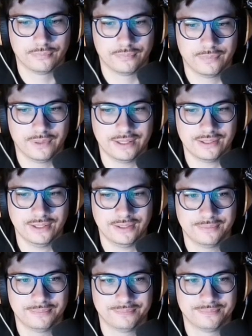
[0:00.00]
That's it.
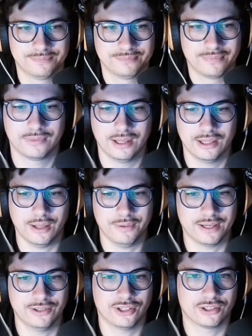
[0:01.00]
Now we can just